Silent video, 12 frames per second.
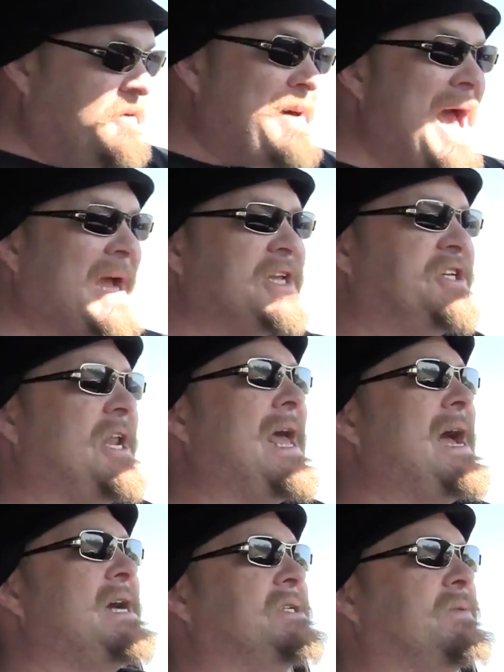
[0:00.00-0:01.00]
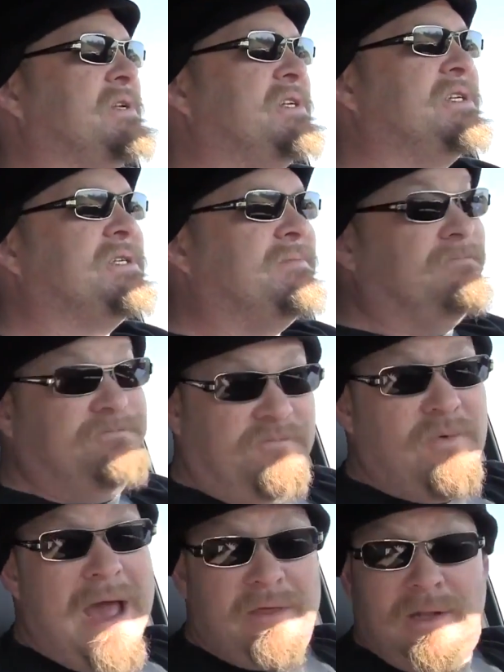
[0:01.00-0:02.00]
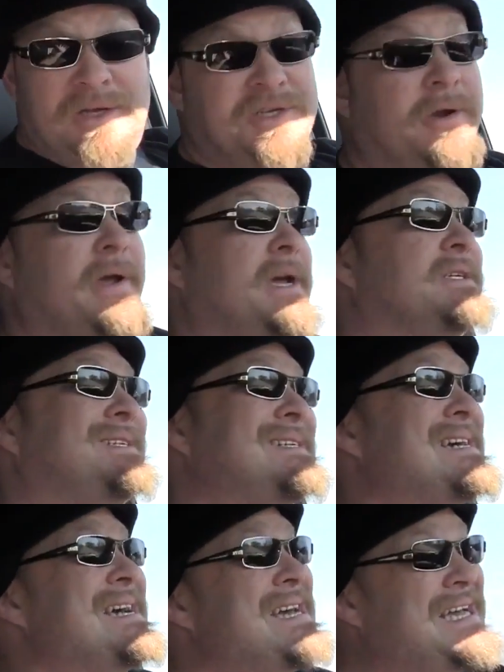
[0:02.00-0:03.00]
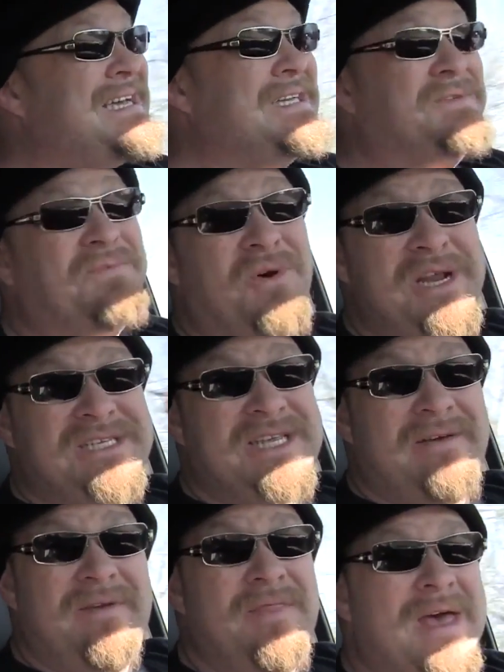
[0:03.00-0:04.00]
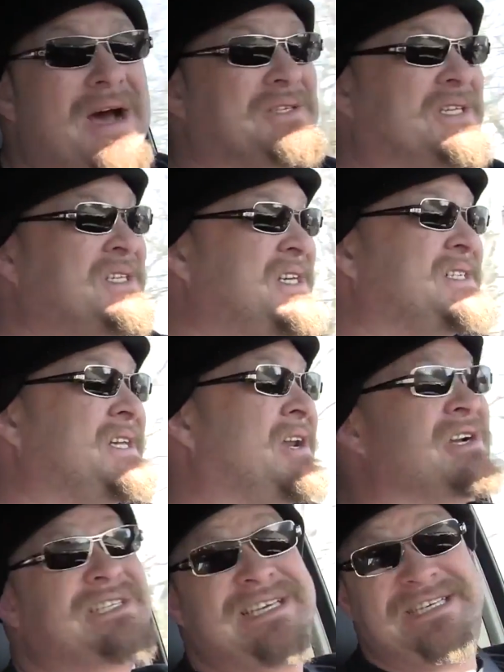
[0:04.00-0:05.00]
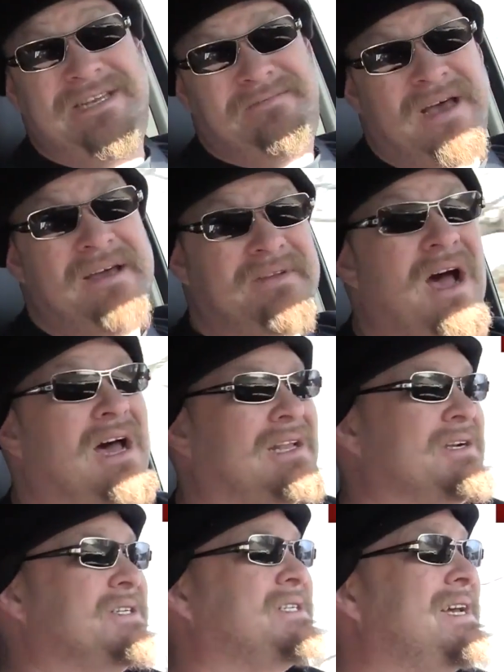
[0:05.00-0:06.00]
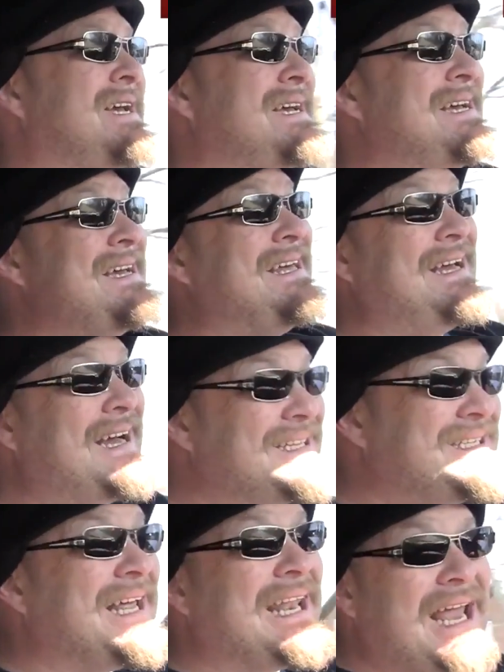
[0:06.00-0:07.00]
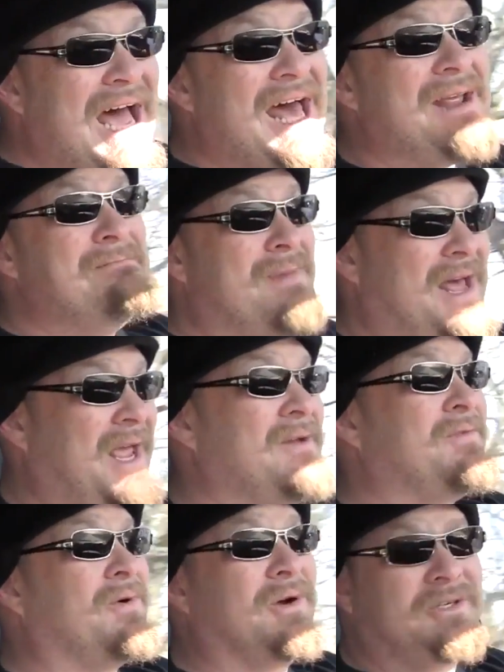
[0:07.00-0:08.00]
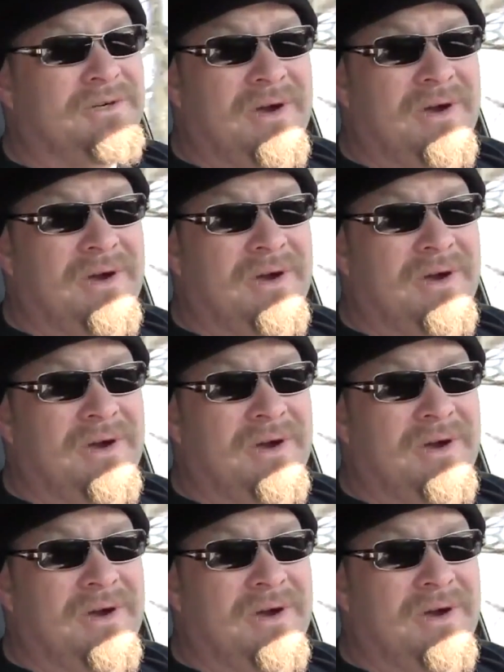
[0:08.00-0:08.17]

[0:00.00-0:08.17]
with the package it has, which is rather luxurious, is $47,665. That's a lot of money for a